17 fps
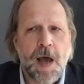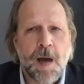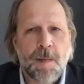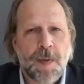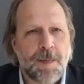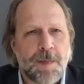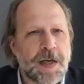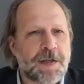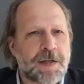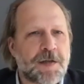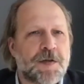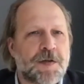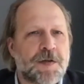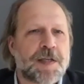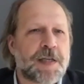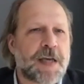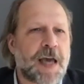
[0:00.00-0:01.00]
But Michter's
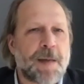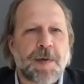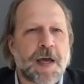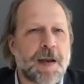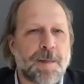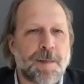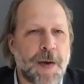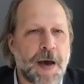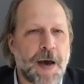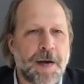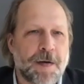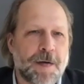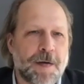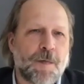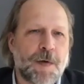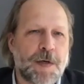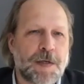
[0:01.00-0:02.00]
just kept getting
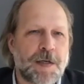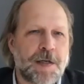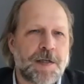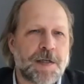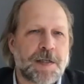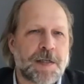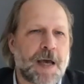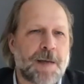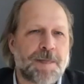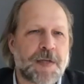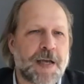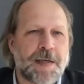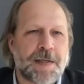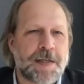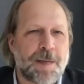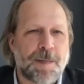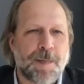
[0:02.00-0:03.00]
better. The whiskey just kept
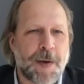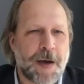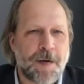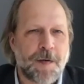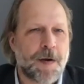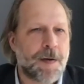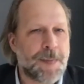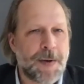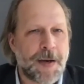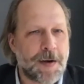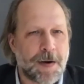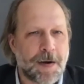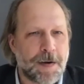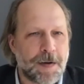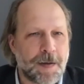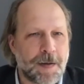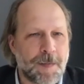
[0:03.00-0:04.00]
tasting better and
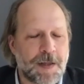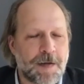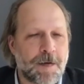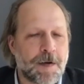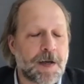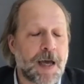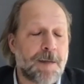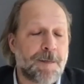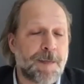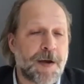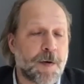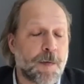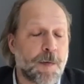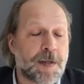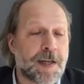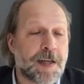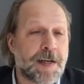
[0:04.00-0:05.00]
better. I mean, they were getting better
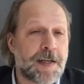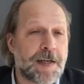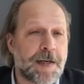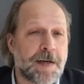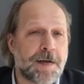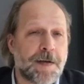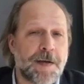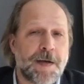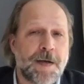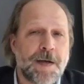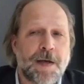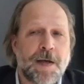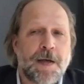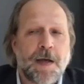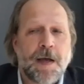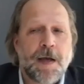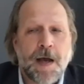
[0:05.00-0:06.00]
at what they did.
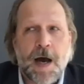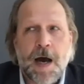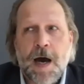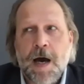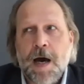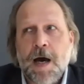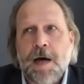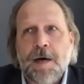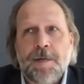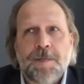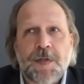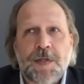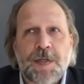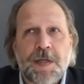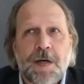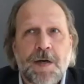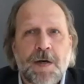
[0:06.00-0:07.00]

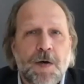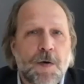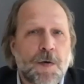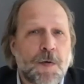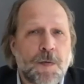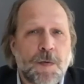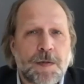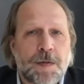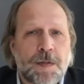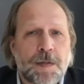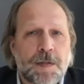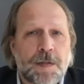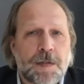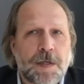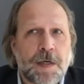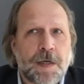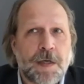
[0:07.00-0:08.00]
So
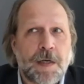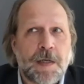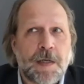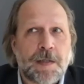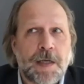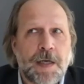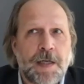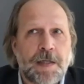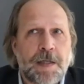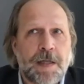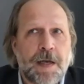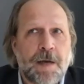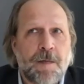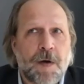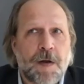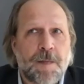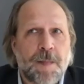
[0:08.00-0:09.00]
it's easily
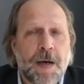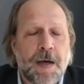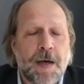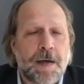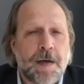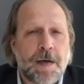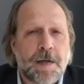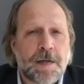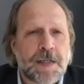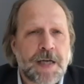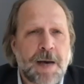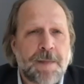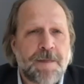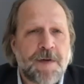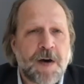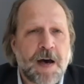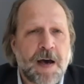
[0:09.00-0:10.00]
one of my
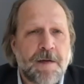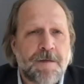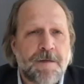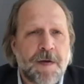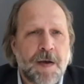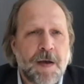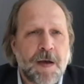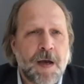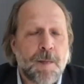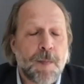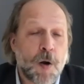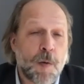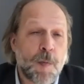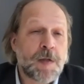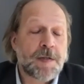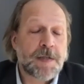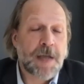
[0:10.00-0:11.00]
top five
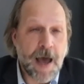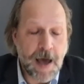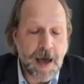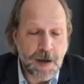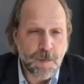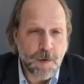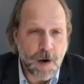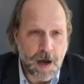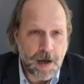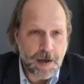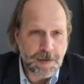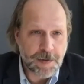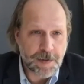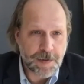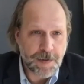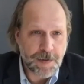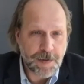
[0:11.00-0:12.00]
bourbons and
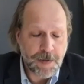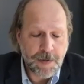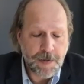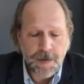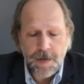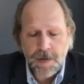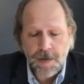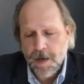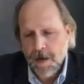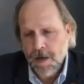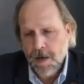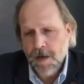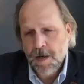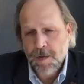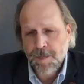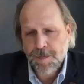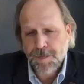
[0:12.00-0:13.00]
ryes
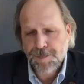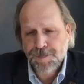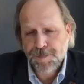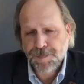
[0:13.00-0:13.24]
out